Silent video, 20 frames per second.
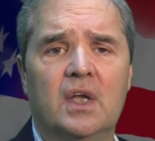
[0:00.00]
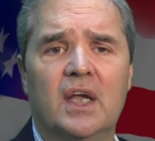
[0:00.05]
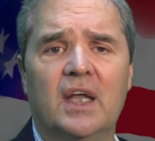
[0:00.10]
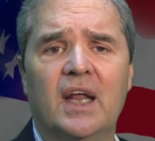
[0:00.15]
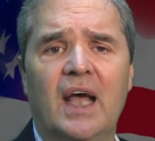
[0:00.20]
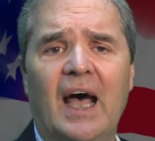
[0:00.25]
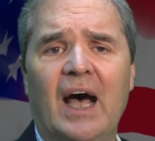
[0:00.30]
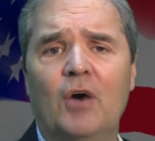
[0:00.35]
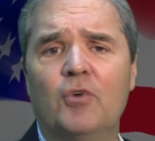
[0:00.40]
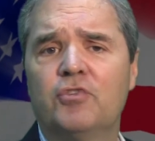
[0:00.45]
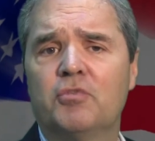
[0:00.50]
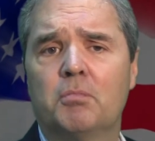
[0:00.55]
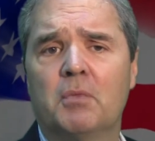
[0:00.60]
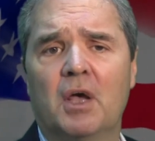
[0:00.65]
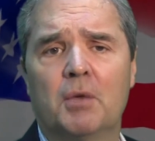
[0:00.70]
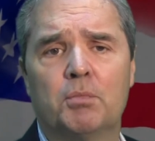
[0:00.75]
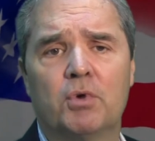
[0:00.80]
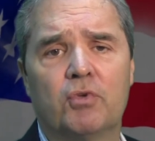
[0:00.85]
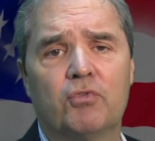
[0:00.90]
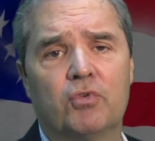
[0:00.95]
in House
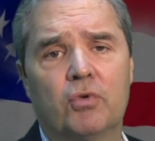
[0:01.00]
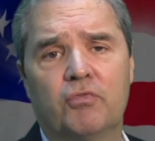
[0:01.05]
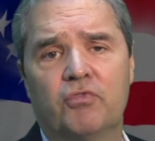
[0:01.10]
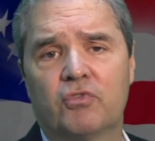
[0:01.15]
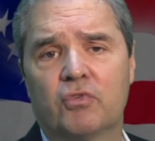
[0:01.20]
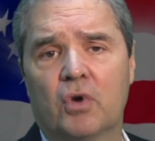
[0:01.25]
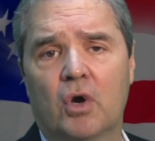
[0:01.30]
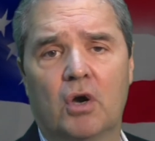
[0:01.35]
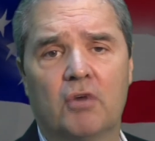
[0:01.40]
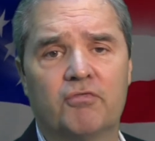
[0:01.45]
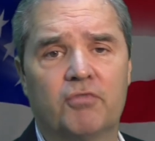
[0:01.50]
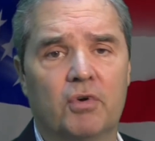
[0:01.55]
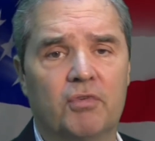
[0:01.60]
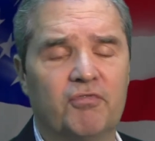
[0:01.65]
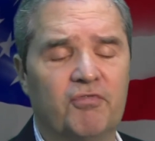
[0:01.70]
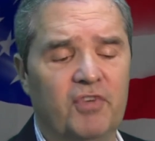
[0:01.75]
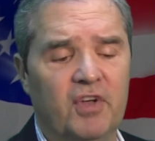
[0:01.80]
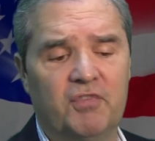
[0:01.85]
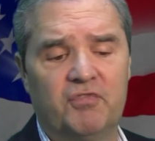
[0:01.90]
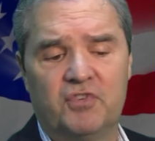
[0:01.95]
members who've served for
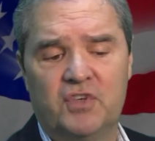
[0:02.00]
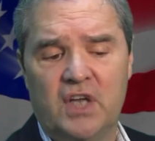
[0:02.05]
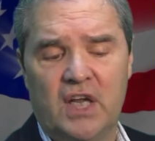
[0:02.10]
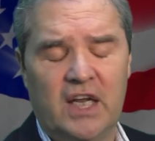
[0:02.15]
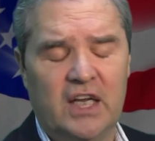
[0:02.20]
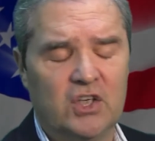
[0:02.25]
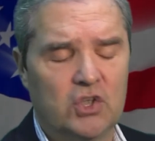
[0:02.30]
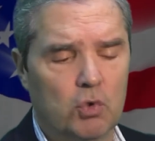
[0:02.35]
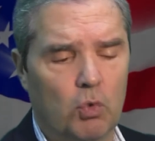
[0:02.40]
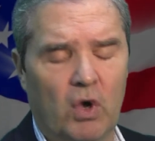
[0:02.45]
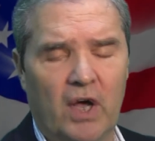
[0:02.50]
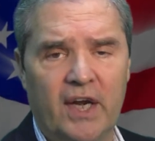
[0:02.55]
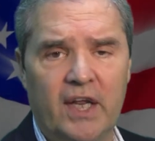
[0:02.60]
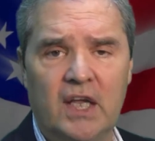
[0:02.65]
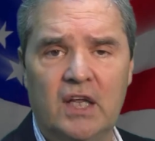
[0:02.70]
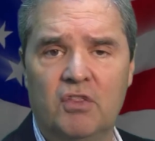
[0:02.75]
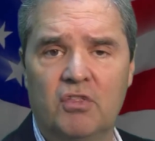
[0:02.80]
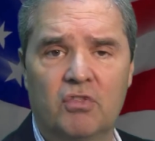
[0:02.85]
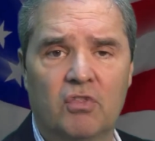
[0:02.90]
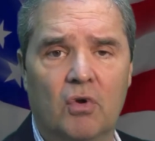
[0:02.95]
15,
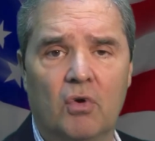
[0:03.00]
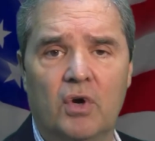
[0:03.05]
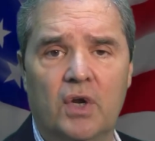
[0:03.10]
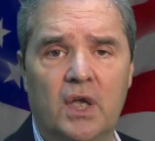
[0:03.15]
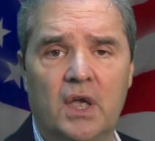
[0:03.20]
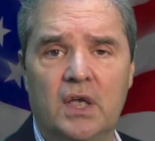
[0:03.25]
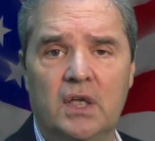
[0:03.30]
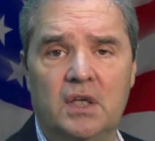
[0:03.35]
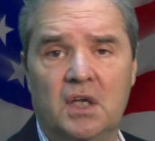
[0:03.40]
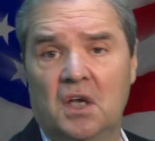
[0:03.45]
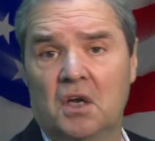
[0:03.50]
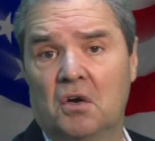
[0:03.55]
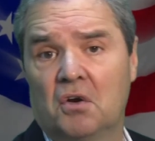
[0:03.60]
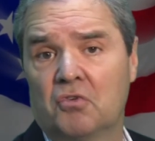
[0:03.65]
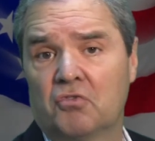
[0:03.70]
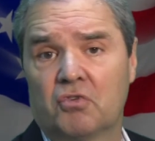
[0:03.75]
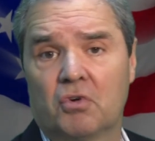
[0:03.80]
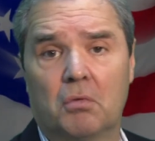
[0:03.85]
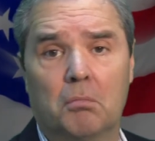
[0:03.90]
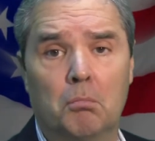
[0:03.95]
20, 30
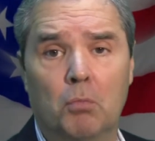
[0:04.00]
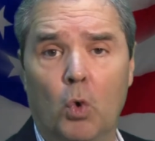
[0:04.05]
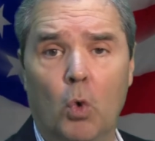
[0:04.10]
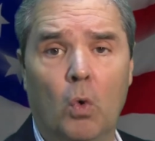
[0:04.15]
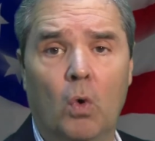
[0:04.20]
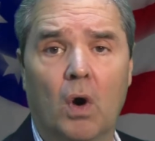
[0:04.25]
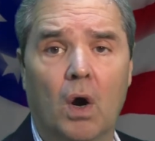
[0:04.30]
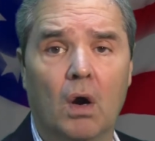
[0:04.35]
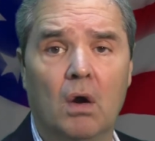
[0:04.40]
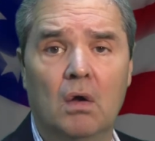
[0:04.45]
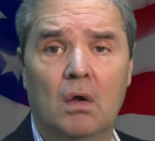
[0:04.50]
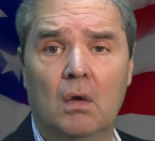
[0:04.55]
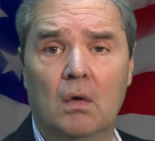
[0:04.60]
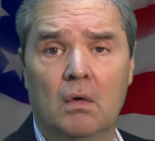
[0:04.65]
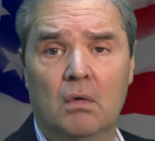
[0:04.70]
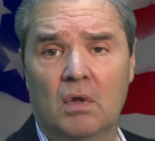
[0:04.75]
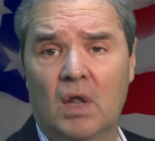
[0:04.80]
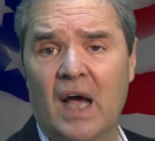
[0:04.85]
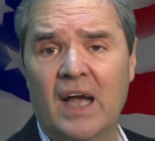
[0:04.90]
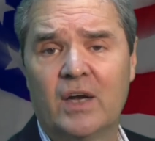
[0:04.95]
years or more,
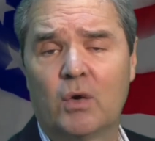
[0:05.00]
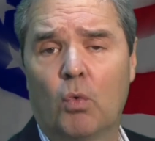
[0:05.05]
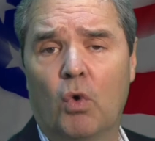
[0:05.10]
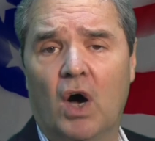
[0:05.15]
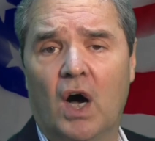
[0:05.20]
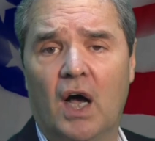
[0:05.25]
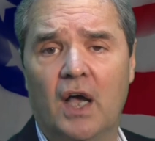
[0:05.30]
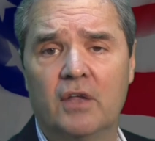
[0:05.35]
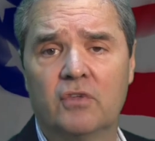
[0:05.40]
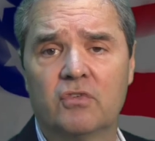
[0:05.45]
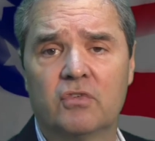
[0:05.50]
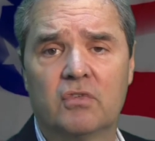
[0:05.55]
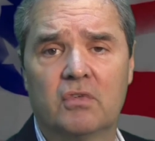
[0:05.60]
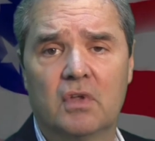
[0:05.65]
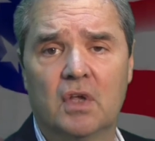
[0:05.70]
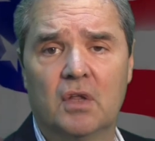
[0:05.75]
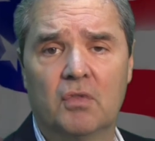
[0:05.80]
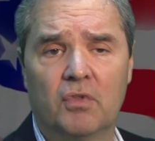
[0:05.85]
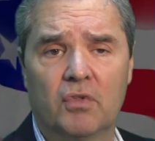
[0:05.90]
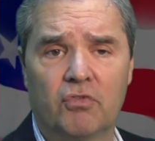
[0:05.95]
likewise
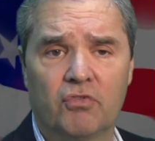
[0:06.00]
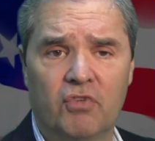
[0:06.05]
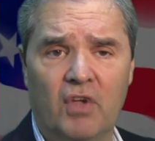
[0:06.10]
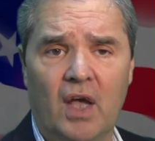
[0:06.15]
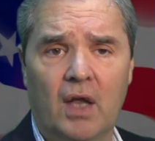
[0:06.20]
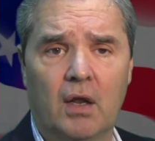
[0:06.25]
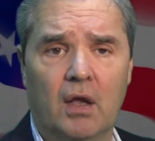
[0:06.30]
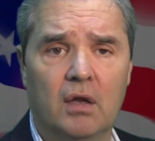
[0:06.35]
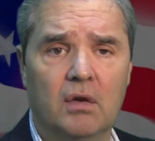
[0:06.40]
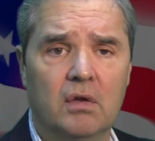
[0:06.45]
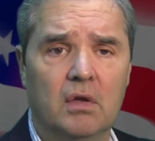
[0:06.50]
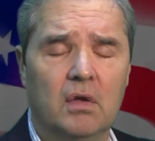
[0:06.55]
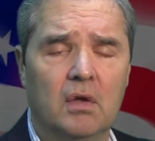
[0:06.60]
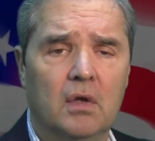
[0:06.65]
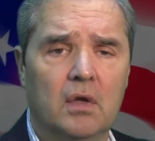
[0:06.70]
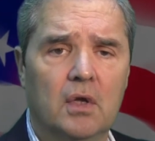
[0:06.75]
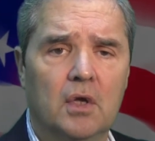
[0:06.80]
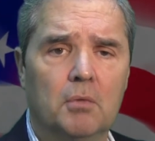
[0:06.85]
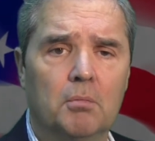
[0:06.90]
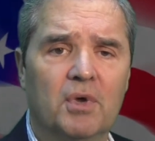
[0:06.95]
in the Senate.
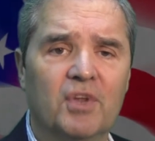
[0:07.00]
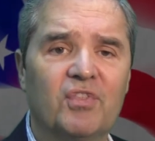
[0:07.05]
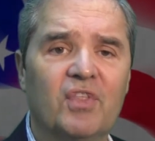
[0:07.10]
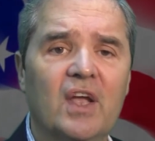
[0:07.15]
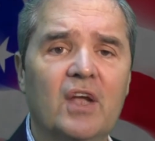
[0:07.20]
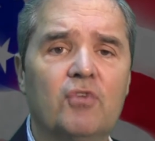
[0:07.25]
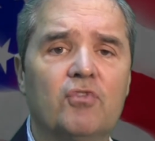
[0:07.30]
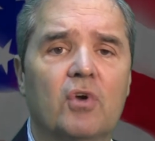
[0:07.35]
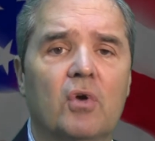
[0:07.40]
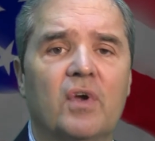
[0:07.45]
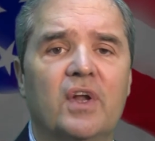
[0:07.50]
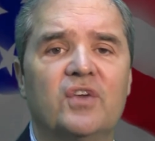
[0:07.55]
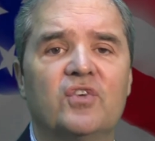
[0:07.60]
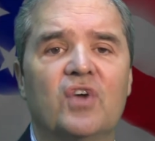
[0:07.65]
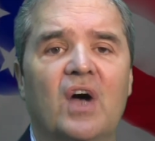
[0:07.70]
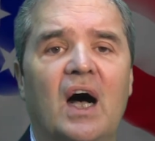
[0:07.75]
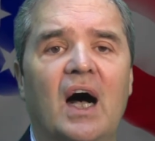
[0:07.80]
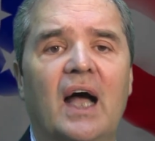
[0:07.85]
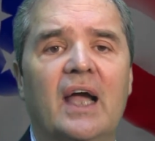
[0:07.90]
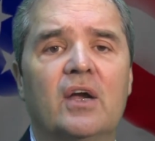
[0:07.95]
But things are
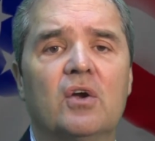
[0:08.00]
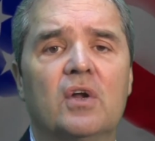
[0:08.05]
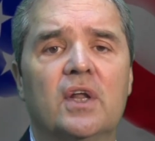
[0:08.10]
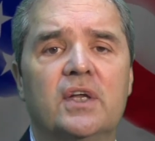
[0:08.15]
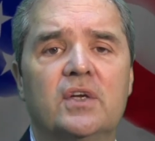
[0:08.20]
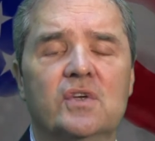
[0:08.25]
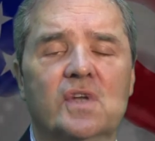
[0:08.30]
entirely